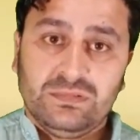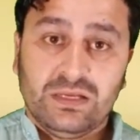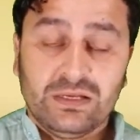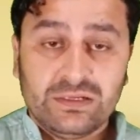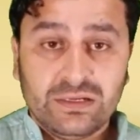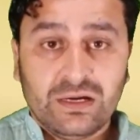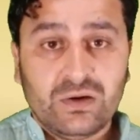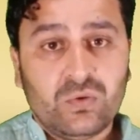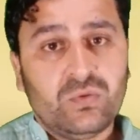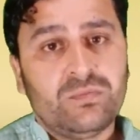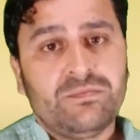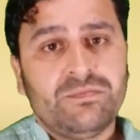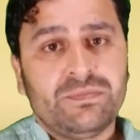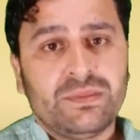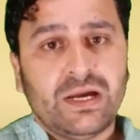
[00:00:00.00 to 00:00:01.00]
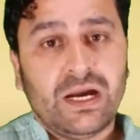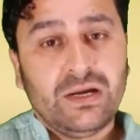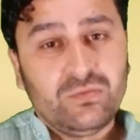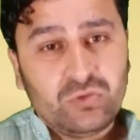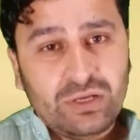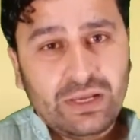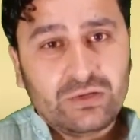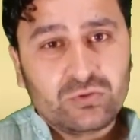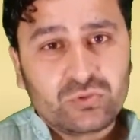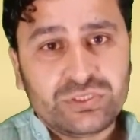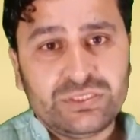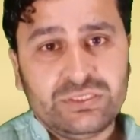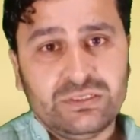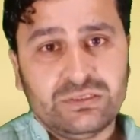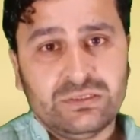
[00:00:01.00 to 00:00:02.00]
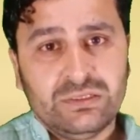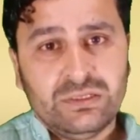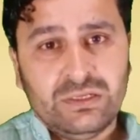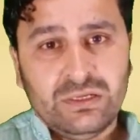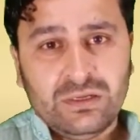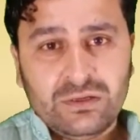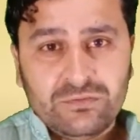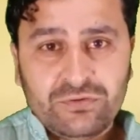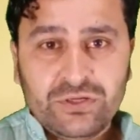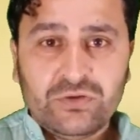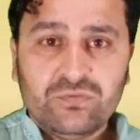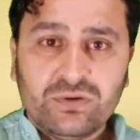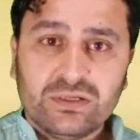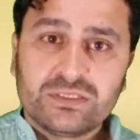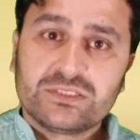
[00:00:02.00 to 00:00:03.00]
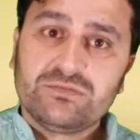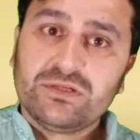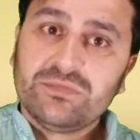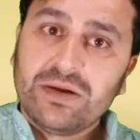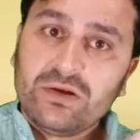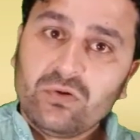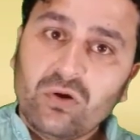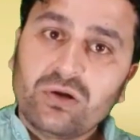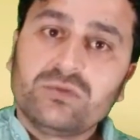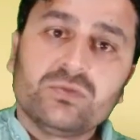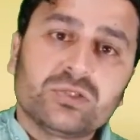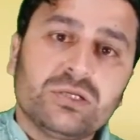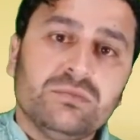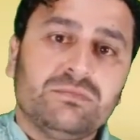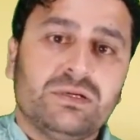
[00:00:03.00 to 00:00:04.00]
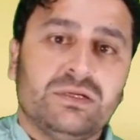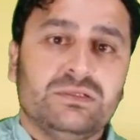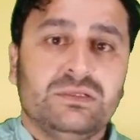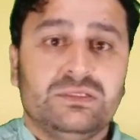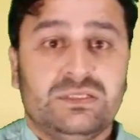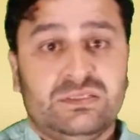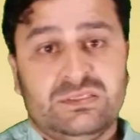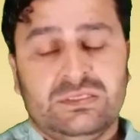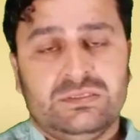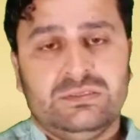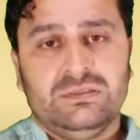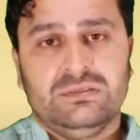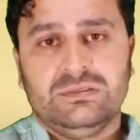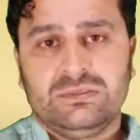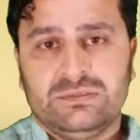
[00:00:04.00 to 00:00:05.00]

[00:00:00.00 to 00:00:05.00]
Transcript: And now, I would like to share few words with my non-Muslim brothers and sisters.